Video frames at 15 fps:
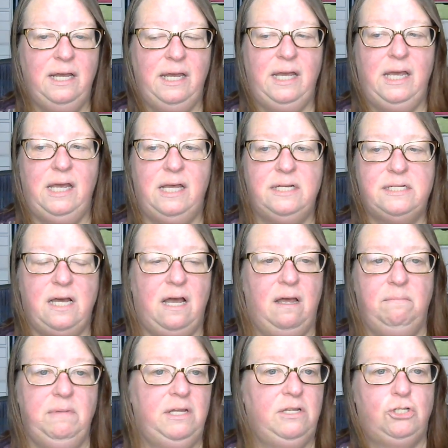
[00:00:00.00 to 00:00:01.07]
and
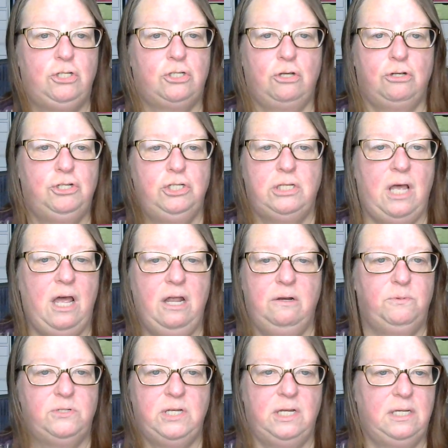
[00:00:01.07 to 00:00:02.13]
so she's
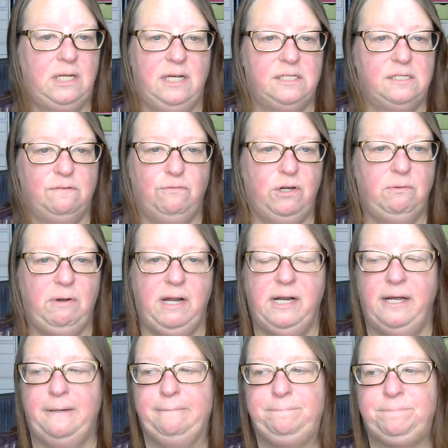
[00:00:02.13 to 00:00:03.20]
100% cancer free right
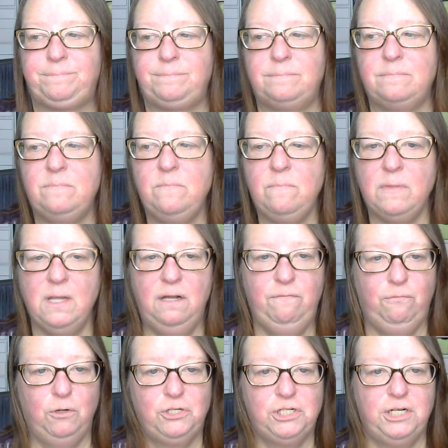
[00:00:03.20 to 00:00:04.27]
now.
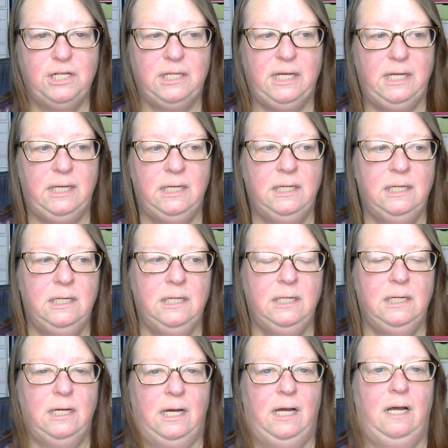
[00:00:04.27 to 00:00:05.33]
Unfortunately,
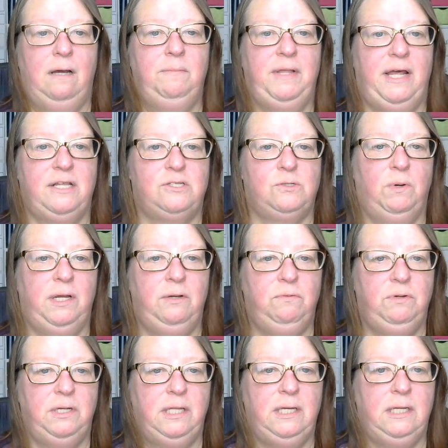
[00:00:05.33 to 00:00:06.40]
that's what
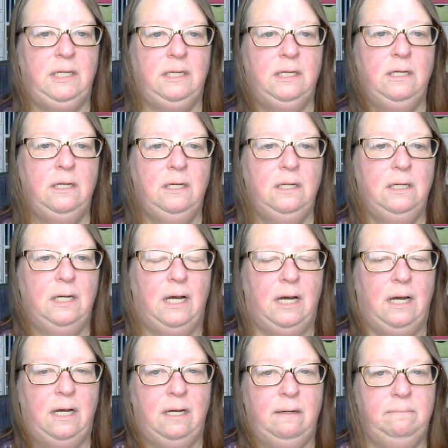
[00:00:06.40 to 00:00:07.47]
really.
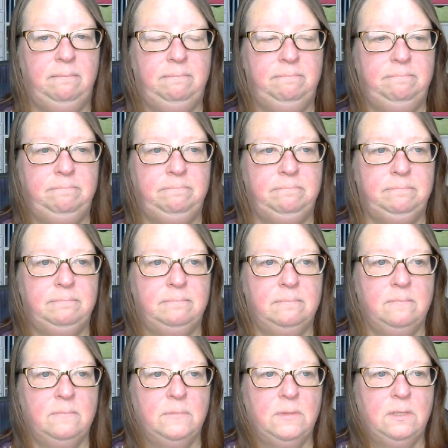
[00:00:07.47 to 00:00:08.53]
Um,
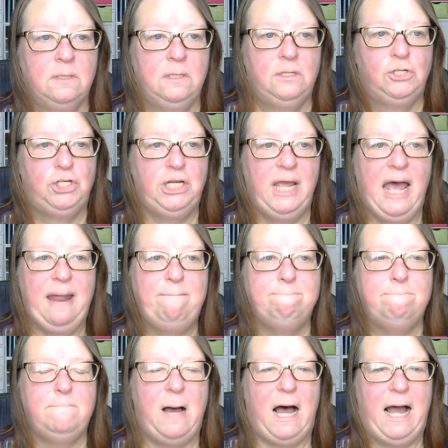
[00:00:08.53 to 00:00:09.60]
she had
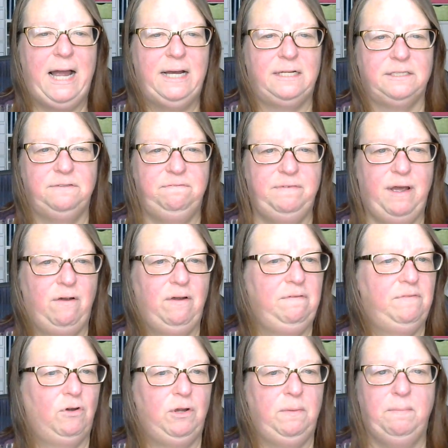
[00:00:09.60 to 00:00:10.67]
mild, very
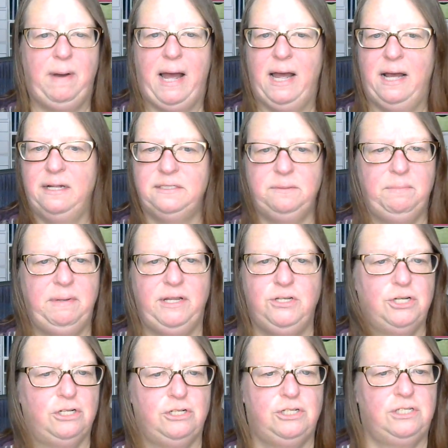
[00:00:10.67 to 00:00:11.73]
very mild
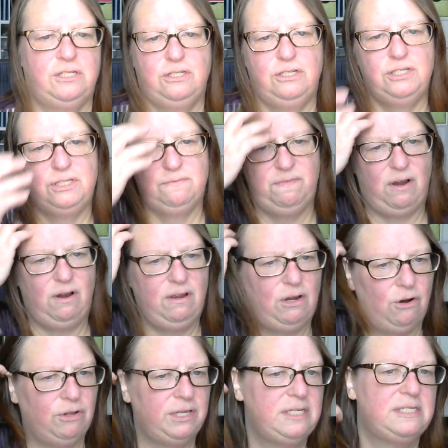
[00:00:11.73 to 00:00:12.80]
dementia, just very
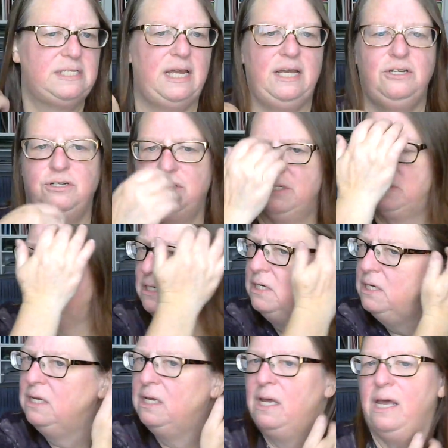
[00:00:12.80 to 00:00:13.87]
early stages,
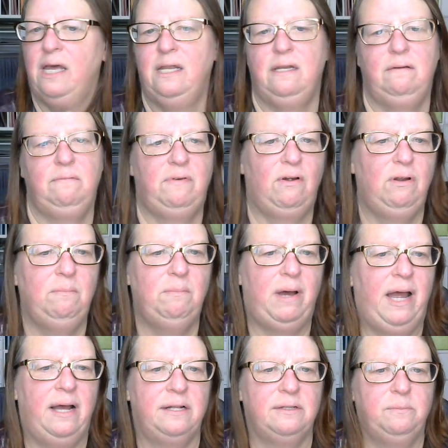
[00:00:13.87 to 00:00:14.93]
and very
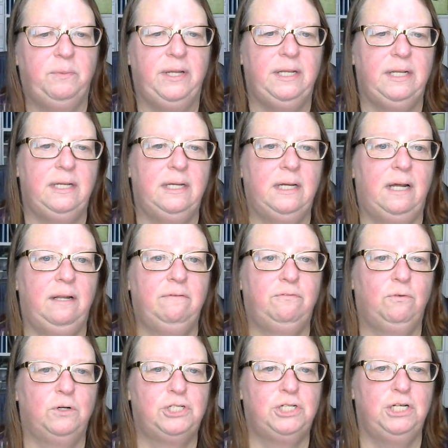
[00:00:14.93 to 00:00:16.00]
mild. But
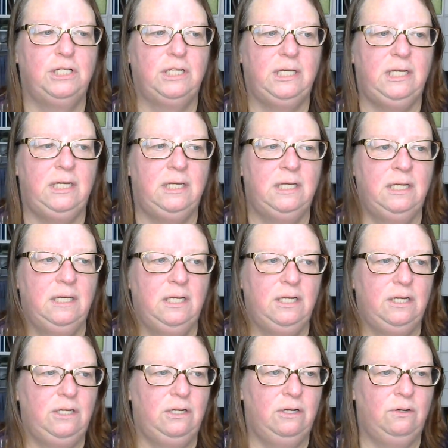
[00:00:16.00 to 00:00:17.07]
unfortunately,
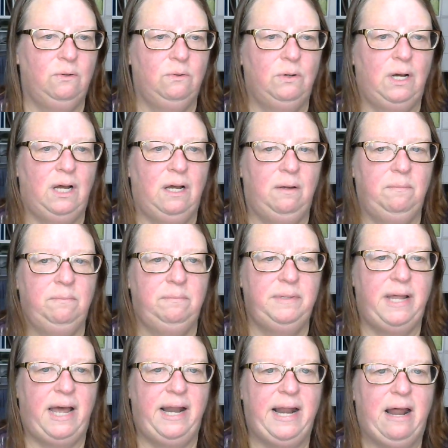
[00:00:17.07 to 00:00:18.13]
9
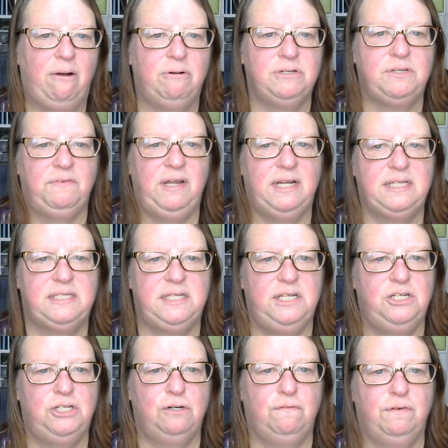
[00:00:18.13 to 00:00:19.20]
hours of
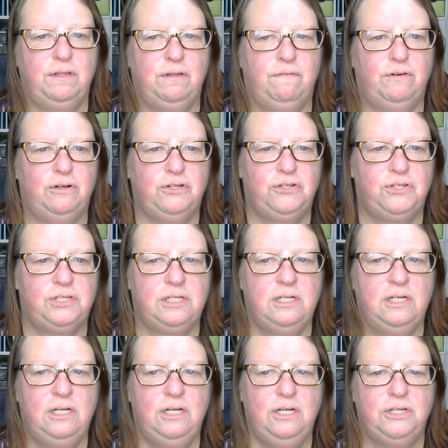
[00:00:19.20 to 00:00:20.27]
anesthesia for the first
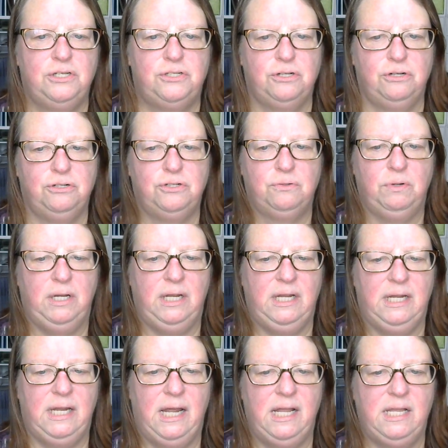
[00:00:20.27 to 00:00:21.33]

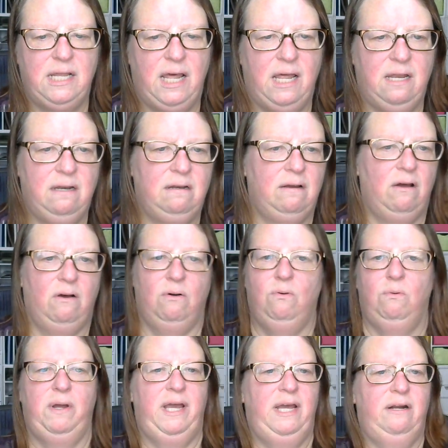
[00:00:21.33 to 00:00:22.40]
surgery, and then
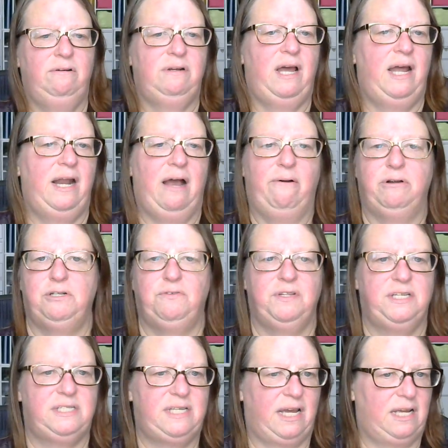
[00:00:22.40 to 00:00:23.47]
8 or 9 hours for
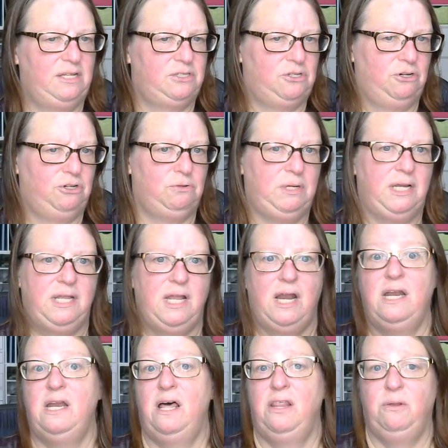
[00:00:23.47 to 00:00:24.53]
the second surgery, and then
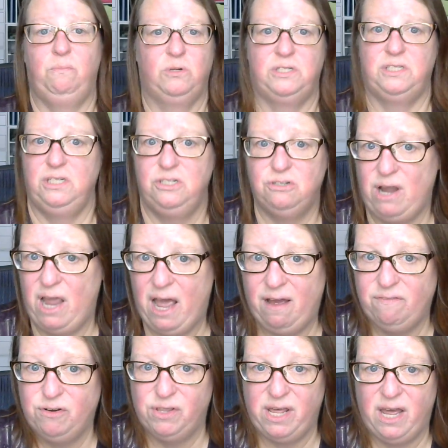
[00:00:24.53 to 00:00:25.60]
another procedure
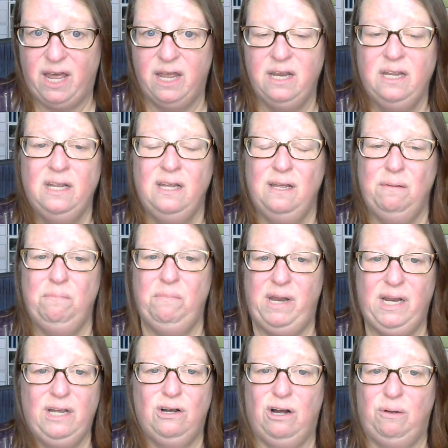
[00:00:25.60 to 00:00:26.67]
after that.
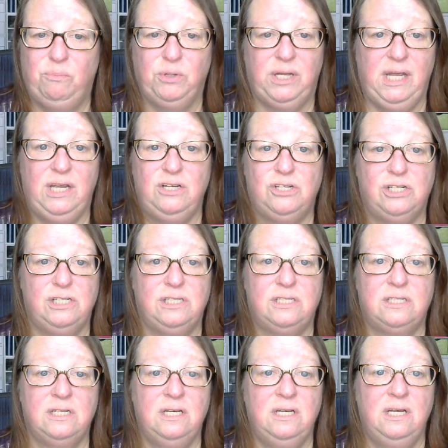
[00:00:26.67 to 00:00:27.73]
Many
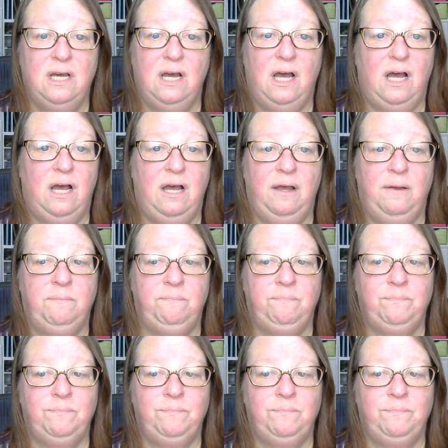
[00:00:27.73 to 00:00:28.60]
complications. Um,